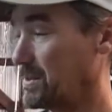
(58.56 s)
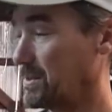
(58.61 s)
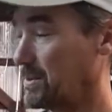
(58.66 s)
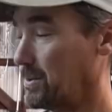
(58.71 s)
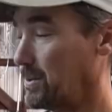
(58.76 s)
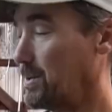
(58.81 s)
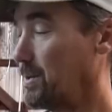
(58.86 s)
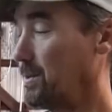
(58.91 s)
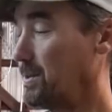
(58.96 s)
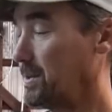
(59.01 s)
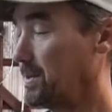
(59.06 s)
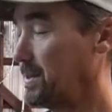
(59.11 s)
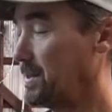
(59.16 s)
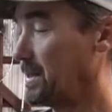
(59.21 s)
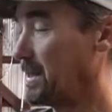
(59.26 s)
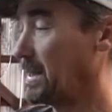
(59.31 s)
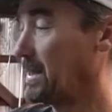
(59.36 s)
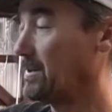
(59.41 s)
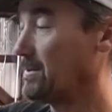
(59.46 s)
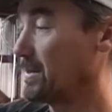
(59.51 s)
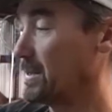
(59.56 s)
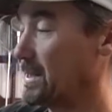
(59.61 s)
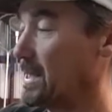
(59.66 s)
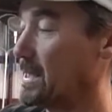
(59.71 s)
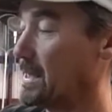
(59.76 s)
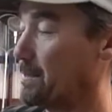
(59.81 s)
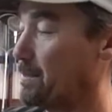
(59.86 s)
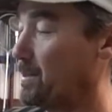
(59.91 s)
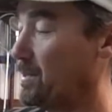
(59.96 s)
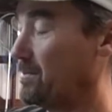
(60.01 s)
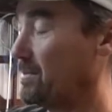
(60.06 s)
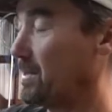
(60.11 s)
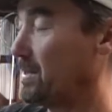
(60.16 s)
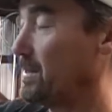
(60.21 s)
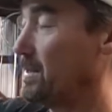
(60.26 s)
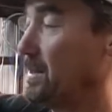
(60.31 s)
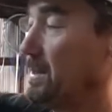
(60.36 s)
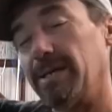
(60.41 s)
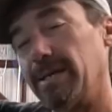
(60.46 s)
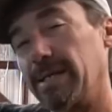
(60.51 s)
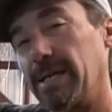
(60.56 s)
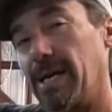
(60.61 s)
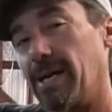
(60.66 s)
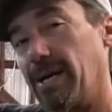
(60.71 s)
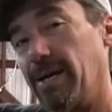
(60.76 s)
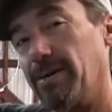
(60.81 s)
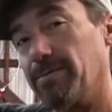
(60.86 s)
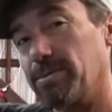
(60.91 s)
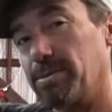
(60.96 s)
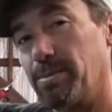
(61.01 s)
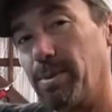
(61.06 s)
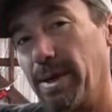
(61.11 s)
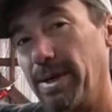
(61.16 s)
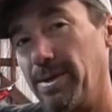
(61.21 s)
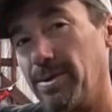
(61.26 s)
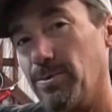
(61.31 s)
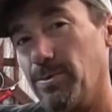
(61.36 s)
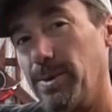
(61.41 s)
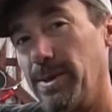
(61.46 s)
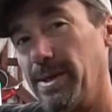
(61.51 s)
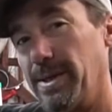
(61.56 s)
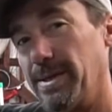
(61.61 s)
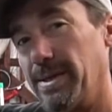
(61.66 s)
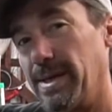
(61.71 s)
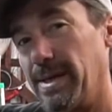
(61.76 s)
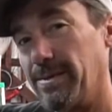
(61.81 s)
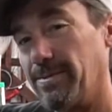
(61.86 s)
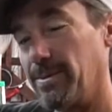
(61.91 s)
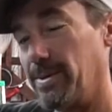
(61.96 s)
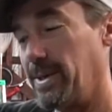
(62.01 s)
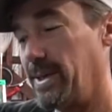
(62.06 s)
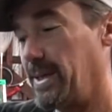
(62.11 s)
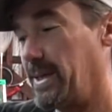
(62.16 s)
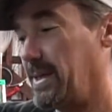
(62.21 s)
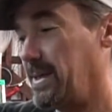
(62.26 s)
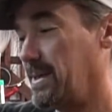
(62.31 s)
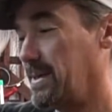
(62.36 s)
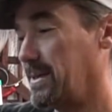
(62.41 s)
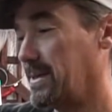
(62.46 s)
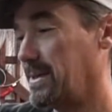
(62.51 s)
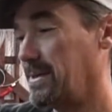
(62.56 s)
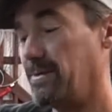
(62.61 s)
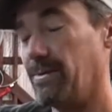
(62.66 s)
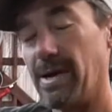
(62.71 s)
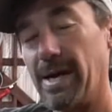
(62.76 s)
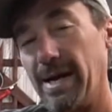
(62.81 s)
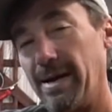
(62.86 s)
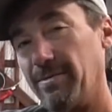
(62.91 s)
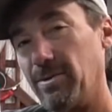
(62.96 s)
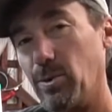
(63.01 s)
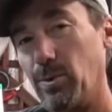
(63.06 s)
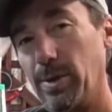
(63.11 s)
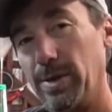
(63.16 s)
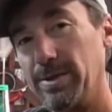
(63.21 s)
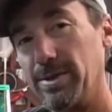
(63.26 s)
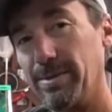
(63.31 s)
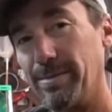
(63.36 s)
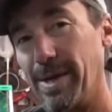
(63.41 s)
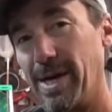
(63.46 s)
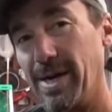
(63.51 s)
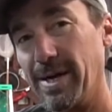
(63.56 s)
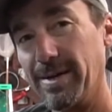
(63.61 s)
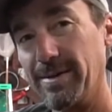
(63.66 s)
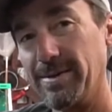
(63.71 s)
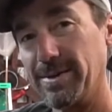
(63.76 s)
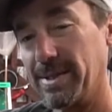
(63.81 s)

little hood thing on the top of it. It kind of helps break the wind, that way you're not having to wear a toboggan or